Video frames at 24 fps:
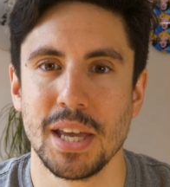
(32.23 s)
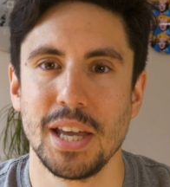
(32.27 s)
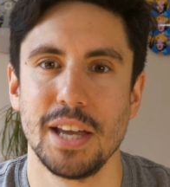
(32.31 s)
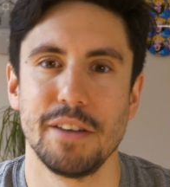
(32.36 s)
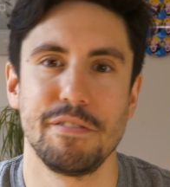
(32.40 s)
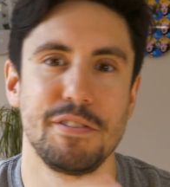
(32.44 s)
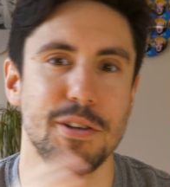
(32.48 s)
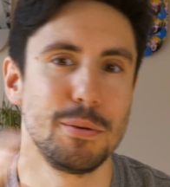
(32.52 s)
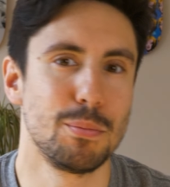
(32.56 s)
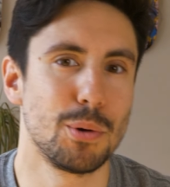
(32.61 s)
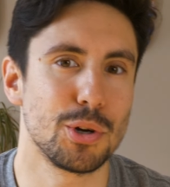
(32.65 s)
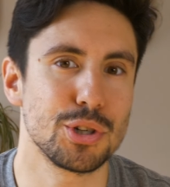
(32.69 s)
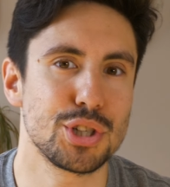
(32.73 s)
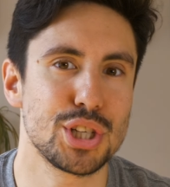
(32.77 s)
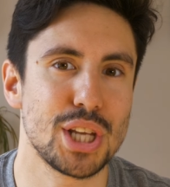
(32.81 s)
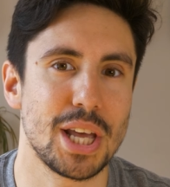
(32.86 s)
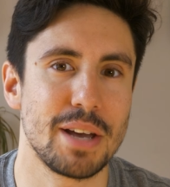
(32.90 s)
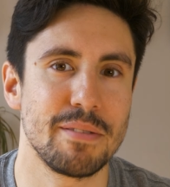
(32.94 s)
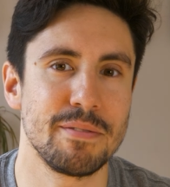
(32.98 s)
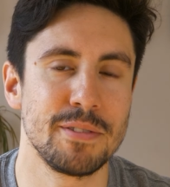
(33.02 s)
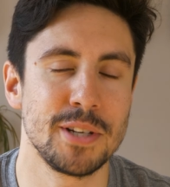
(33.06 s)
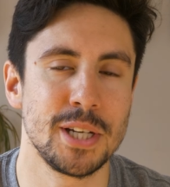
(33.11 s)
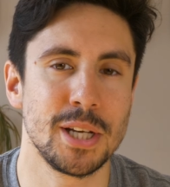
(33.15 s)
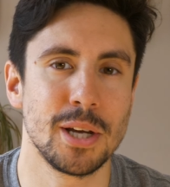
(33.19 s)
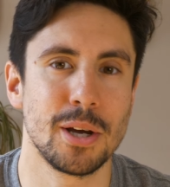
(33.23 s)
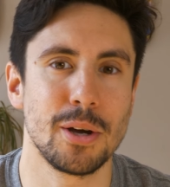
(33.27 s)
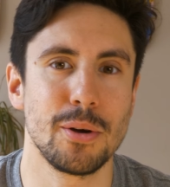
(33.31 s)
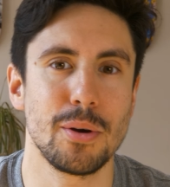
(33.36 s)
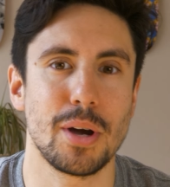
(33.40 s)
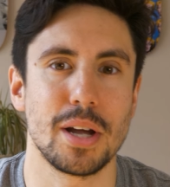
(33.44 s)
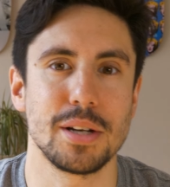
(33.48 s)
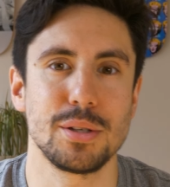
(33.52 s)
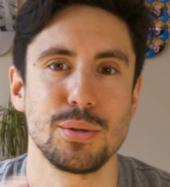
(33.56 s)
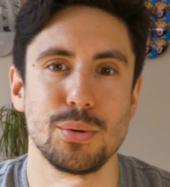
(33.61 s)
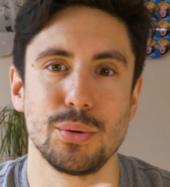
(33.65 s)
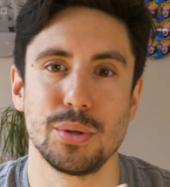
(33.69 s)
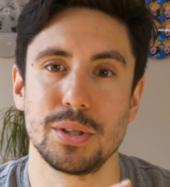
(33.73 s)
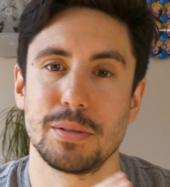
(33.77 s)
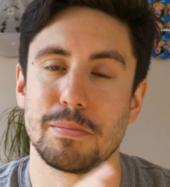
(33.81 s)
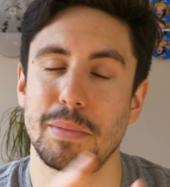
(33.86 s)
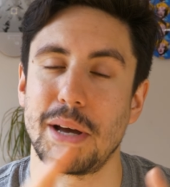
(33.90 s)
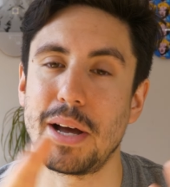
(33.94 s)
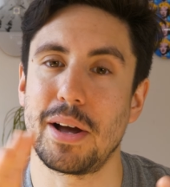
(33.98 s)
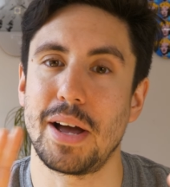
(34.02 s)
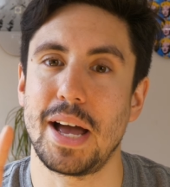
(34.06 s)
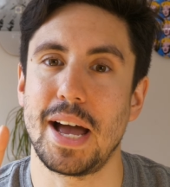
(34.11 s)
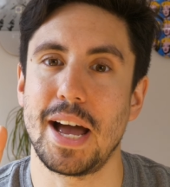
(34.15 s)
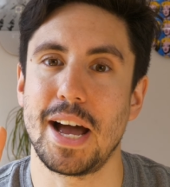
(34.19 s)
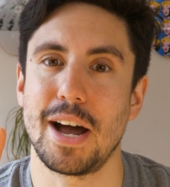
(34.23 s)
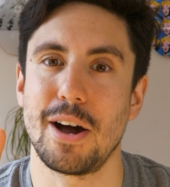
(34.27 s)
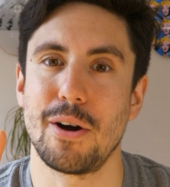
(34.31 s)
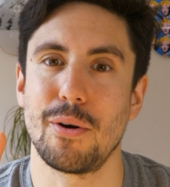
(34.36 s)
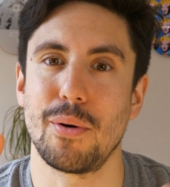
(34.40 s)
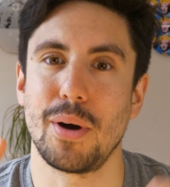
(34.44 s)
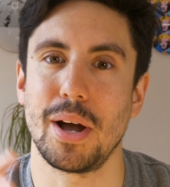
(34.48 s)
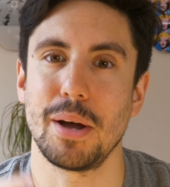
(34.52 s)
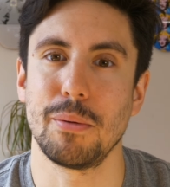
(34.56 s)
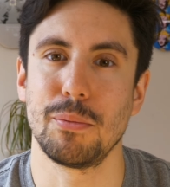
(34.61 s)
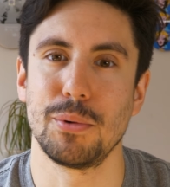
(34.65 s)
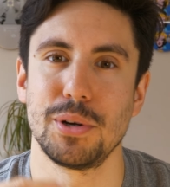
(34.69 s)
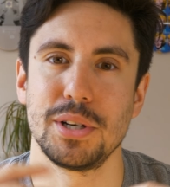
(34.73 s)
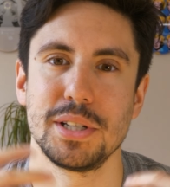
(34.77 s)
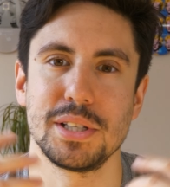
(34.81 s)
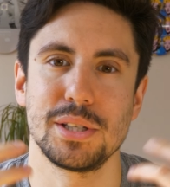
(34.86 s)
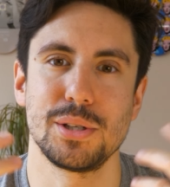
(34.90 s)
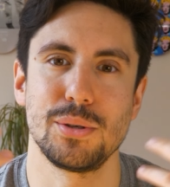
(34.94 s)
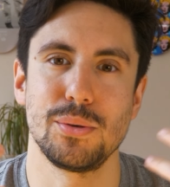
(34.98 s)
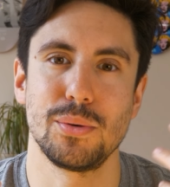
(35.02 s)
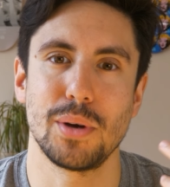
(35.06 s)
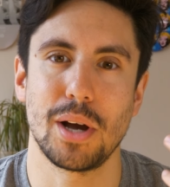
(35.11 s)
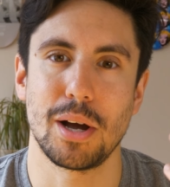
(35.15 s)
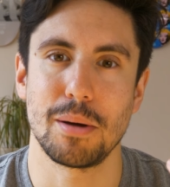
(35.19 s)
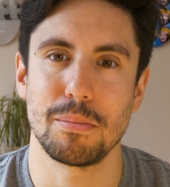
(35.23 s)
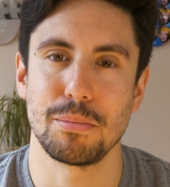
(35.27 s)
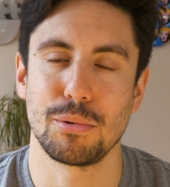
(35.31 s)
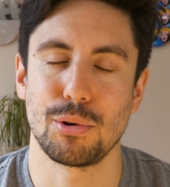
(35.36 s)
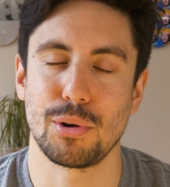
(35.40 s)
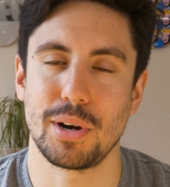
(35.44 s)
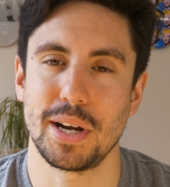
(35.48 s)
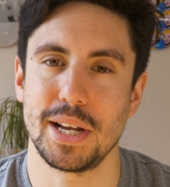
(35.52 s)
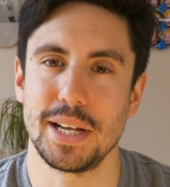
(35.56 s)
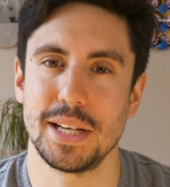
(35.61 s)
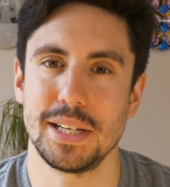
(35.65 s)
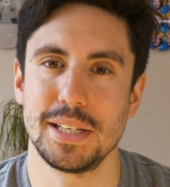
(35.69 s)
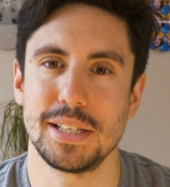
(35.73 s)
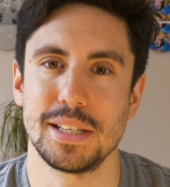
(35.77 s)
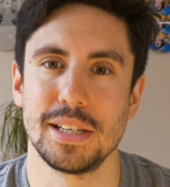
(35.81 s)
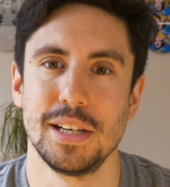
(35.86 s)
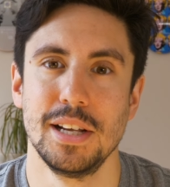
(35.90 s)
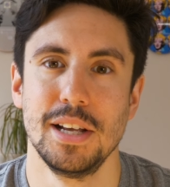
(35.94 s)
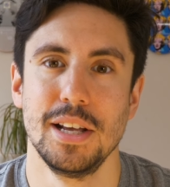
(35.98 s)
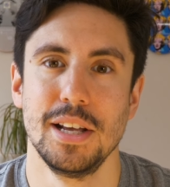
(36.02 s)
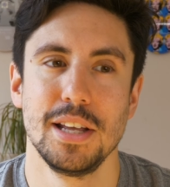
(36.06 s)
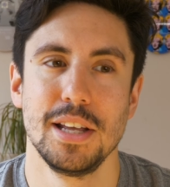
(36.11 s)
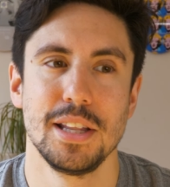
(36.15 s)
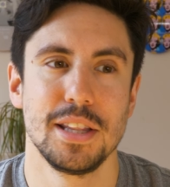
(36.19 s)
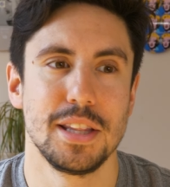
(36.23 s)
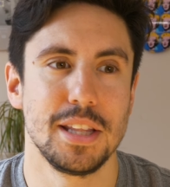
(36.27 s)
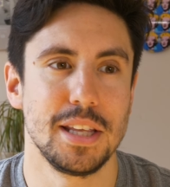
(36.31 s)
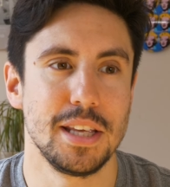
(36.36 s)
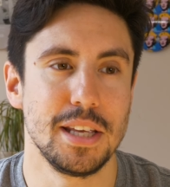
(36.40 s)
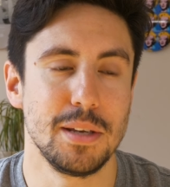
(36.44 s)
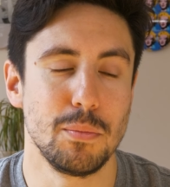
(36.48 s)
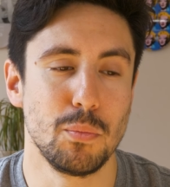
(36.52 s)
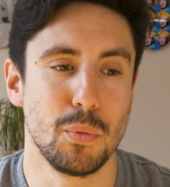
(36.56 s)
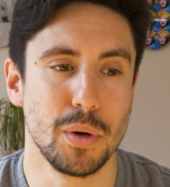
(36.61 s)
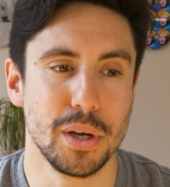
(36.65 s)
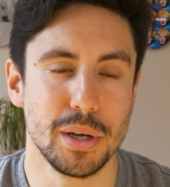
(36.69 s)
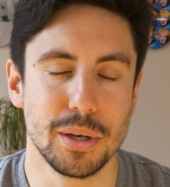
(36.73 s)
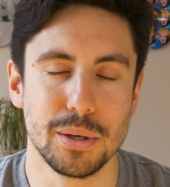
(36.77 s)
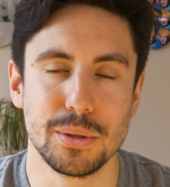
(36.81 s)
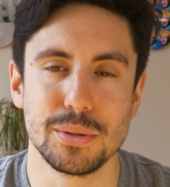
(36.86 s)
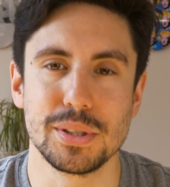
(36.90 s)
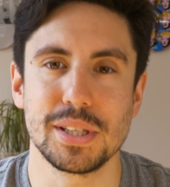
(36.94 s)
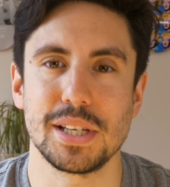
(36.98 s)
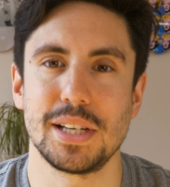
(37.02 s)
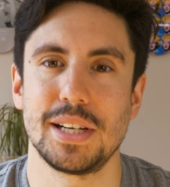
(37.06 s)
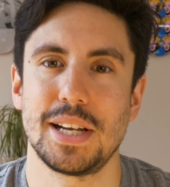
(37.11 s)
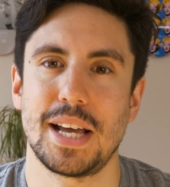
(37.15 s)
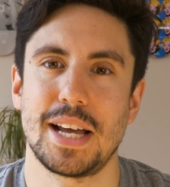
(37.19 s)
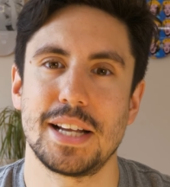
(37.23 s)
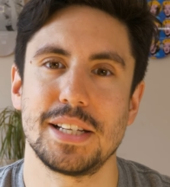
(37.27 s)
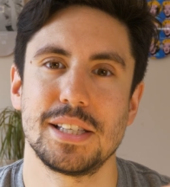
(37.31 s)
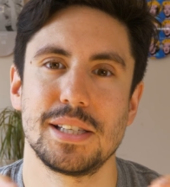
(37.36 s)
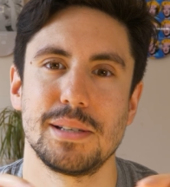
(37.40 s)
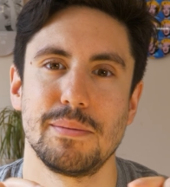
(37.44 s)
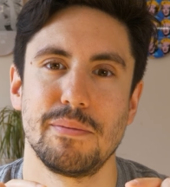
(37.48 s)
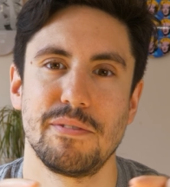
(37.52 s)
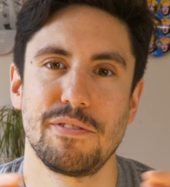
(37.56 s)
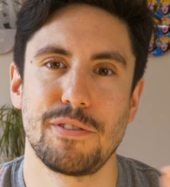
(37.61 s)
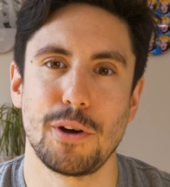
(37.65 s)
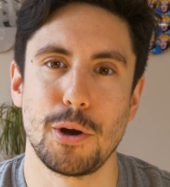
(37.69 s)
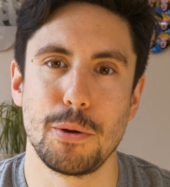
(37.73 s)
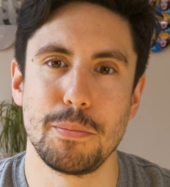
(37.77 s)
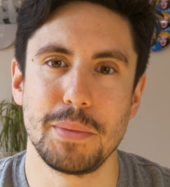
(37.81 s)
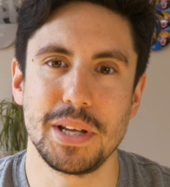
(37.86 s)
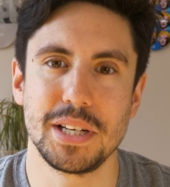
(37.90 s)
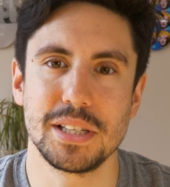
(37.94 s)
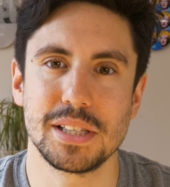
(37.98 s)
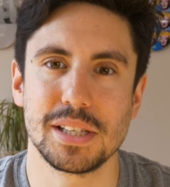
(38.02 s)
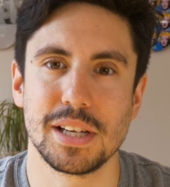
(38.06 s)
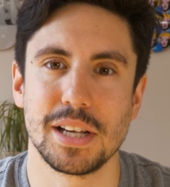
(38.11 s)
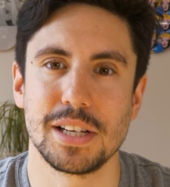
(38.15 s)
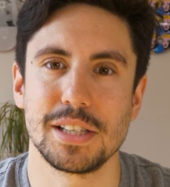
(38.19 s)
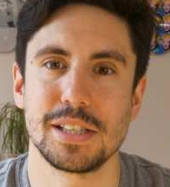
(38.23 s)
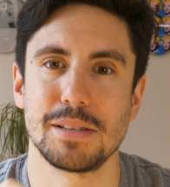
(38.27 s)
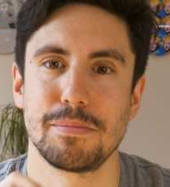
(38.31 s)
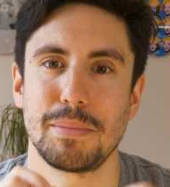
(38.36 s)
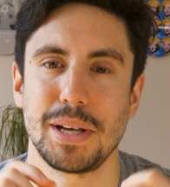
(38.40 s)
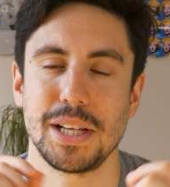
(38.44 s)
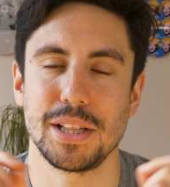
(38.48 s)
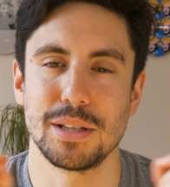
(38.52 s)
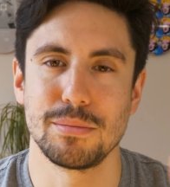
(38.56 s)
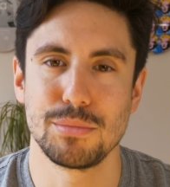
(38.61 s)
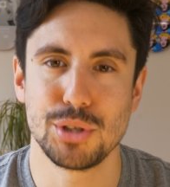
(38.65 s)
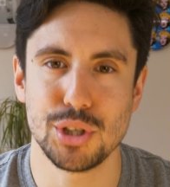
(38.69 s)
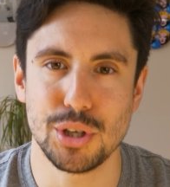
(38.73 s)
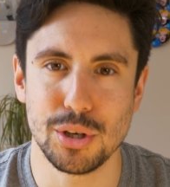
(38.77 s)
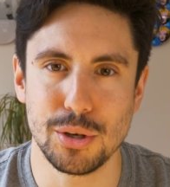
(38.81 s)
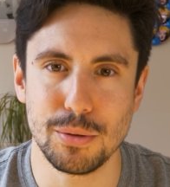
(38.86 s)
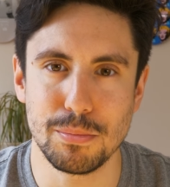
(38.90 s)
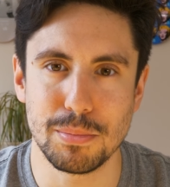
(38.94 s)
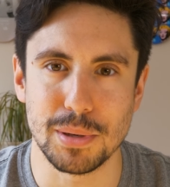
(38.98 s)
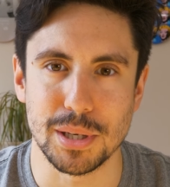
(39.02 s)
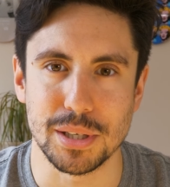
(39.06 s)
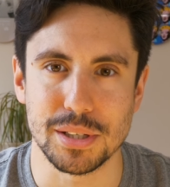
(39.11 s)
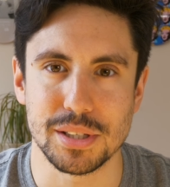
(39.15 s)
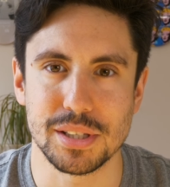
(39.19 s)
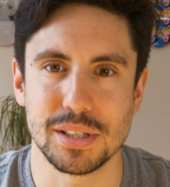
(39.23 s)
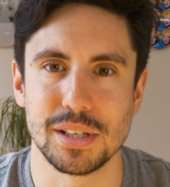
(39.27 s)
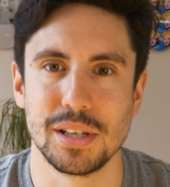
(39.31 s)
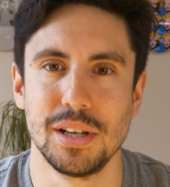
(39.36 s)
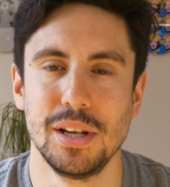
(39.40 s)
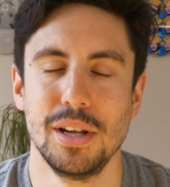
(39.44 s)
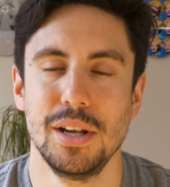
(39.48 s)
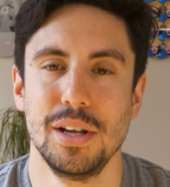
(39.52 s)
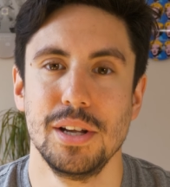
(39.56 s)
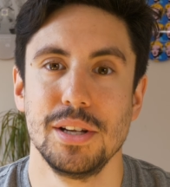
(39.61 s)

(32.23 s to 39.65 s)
If you watched that video, I talked about how I wanted to upgrade the wheels and add some foam inserts and make them tubeless.